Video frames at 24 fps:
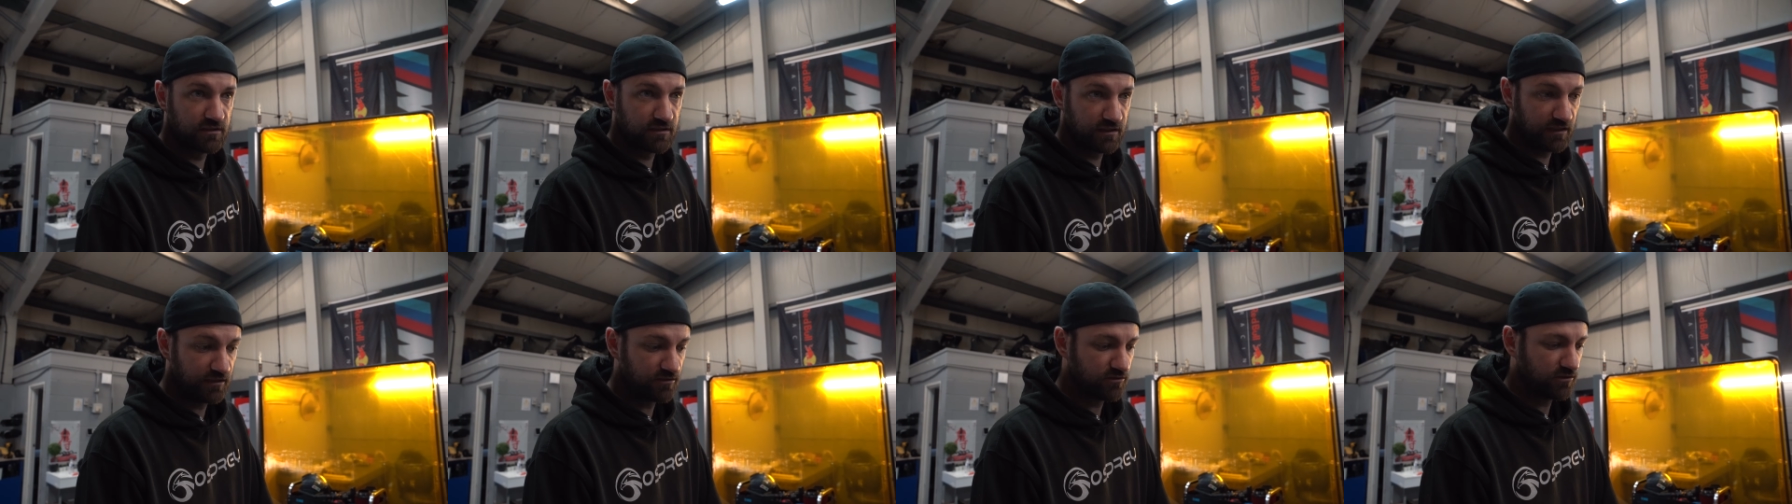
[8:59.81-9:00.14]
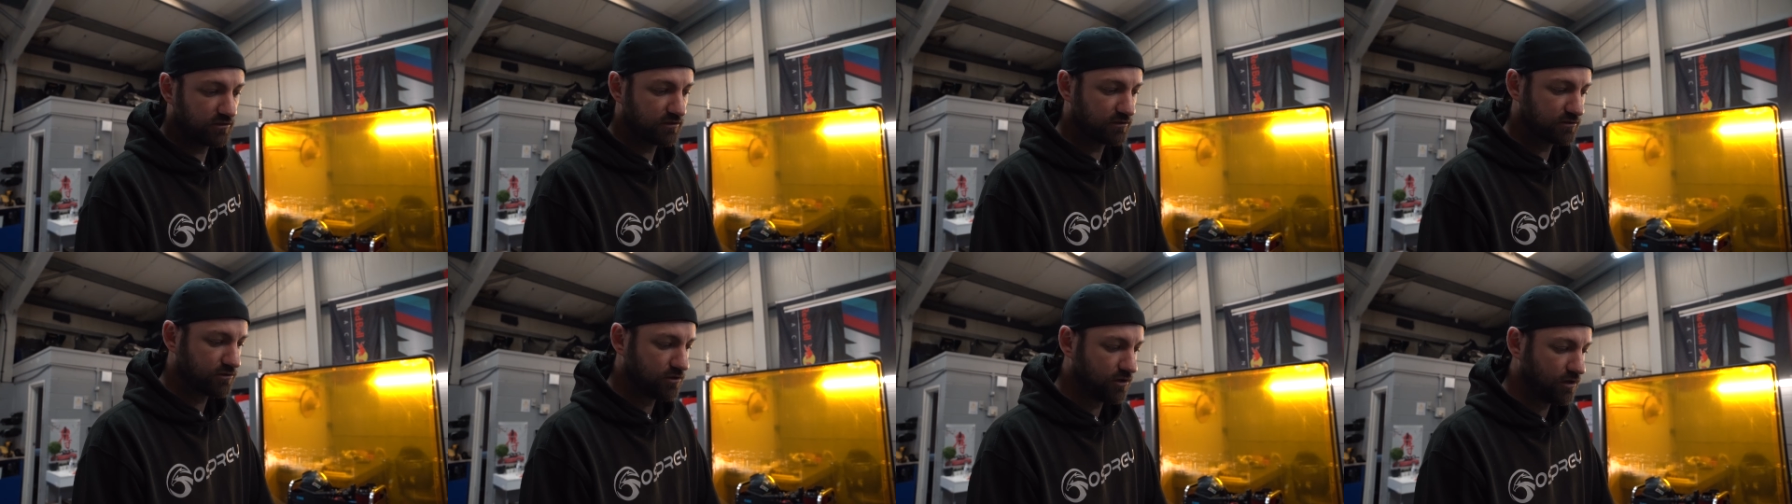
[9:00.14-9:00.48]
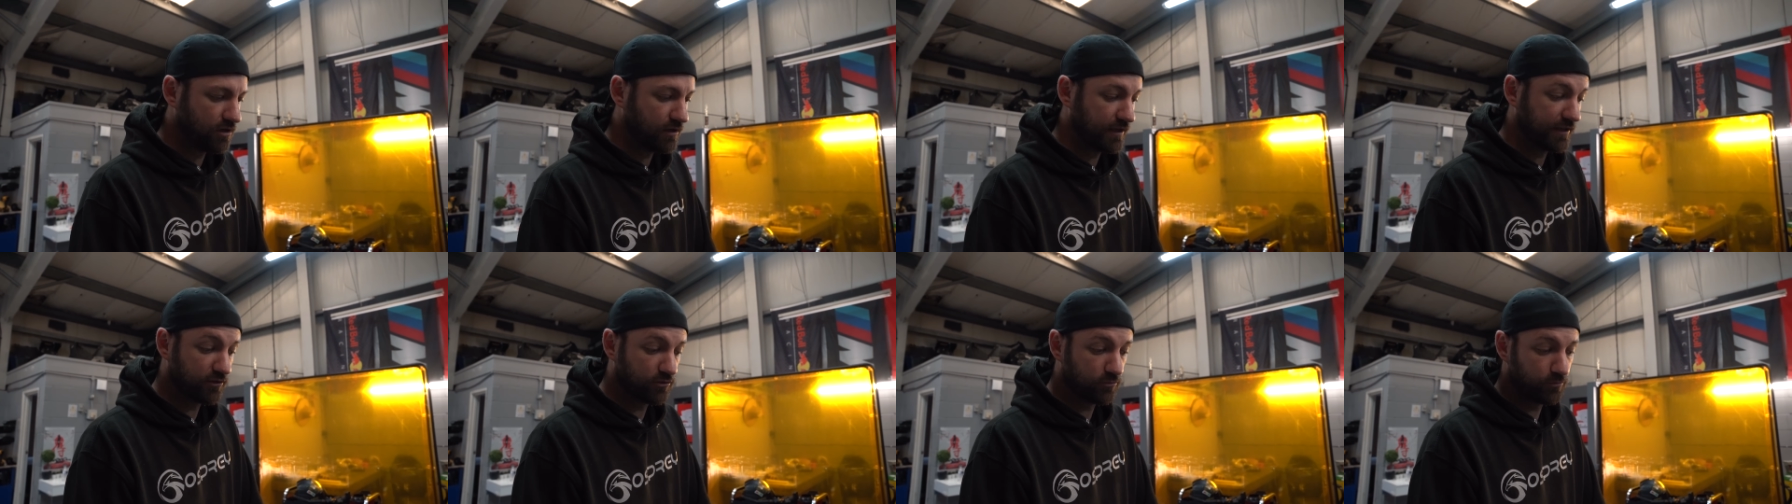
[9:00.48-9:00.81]
kit on this
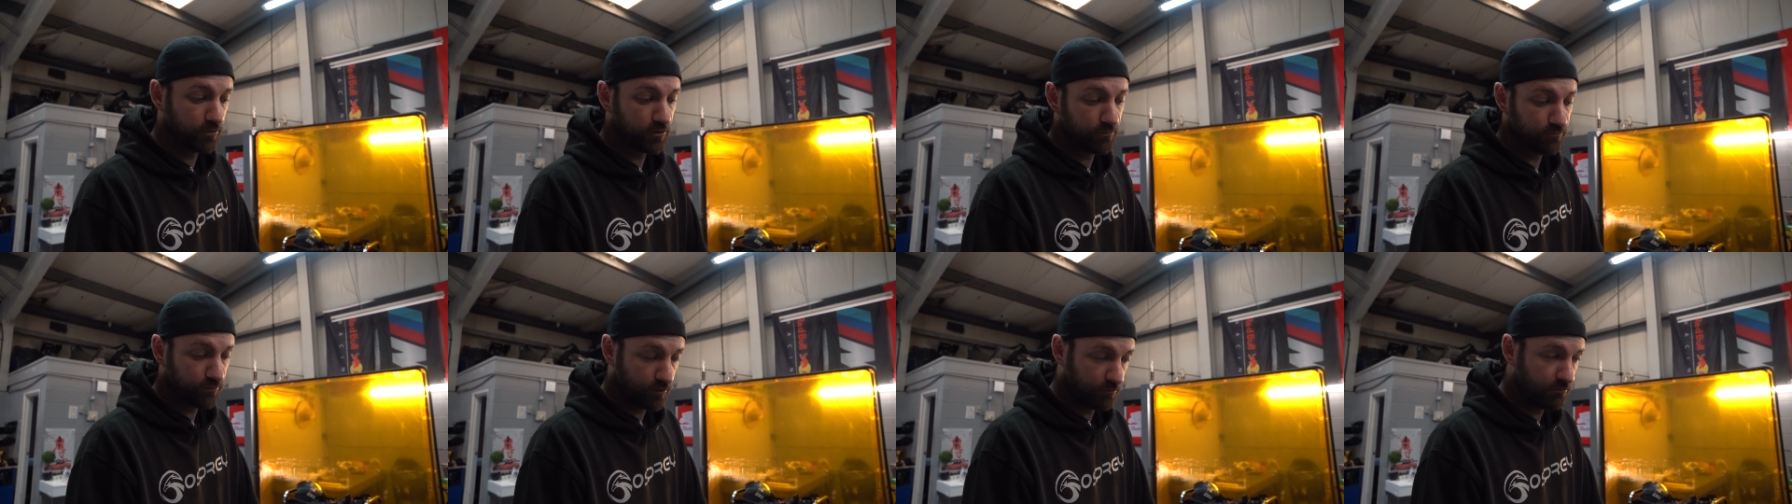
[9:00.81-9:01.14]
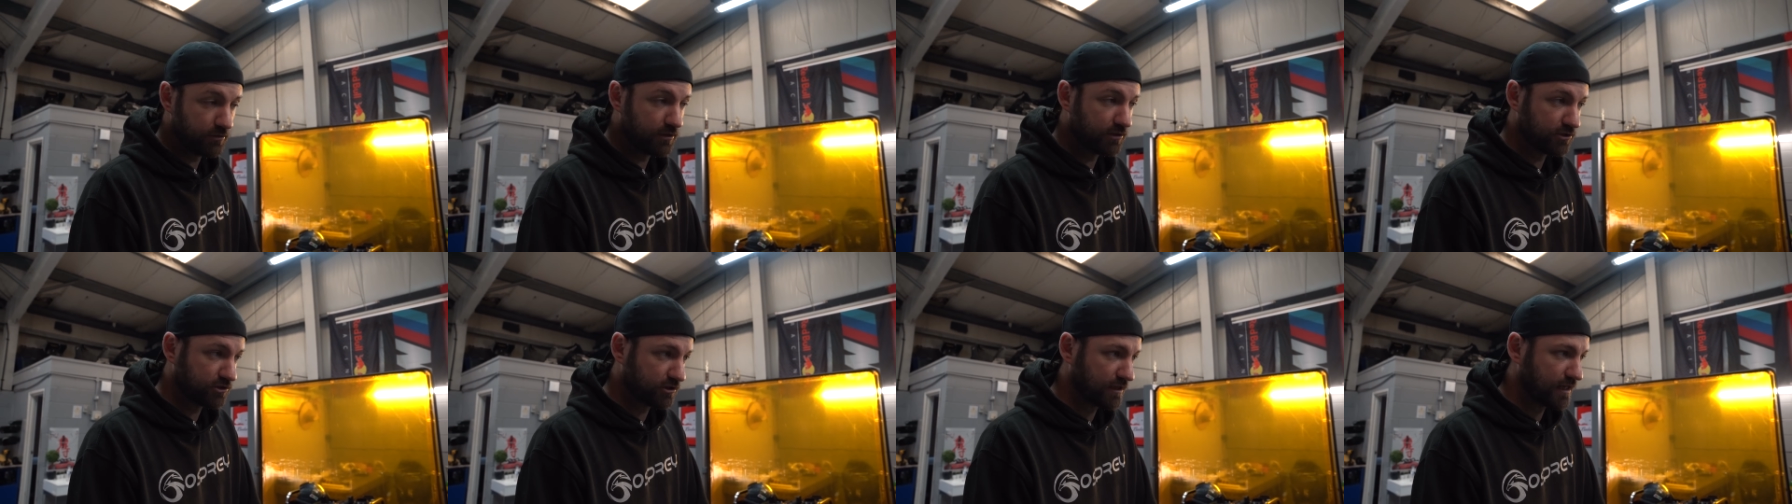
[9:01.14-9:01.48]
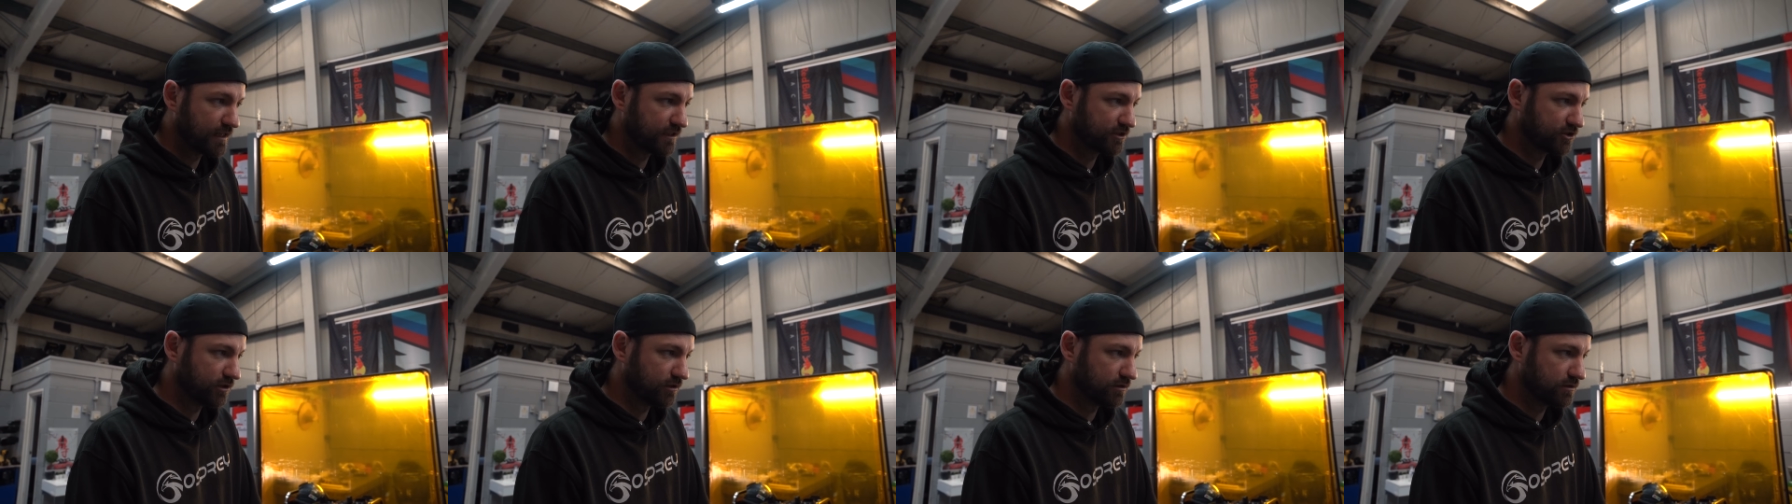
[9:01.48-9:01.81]
car, and it'll be probably a dry
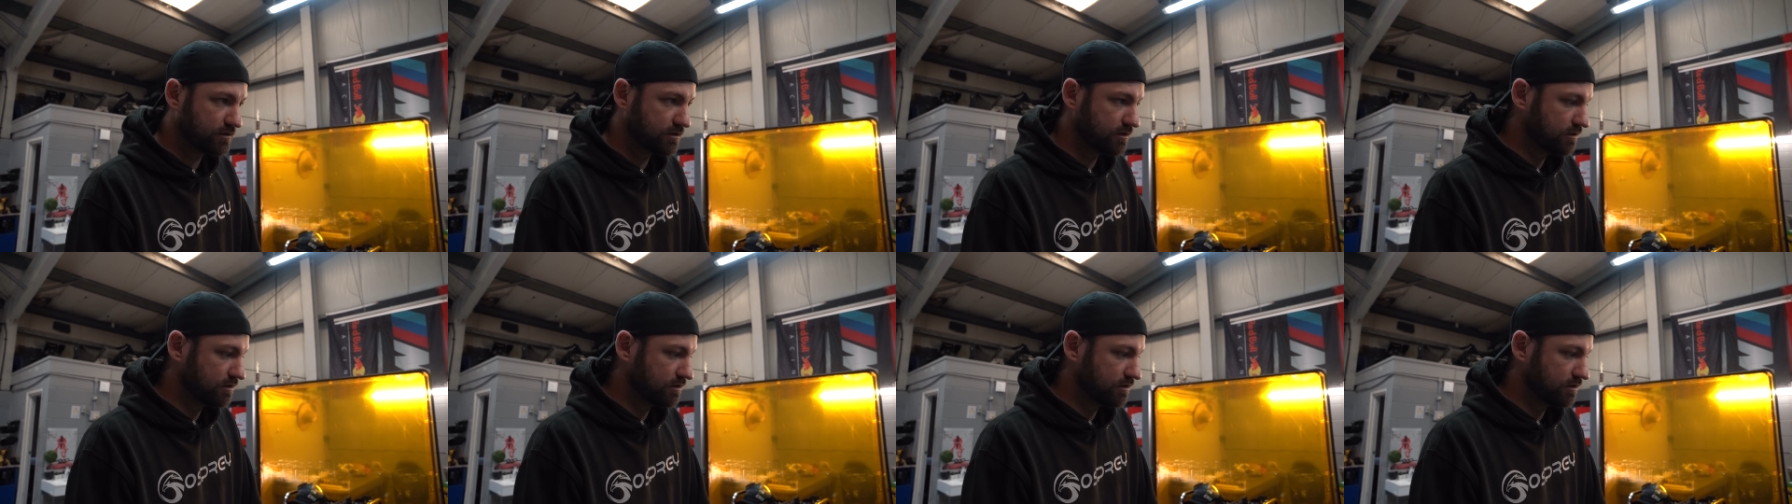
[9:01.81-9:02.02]
shot,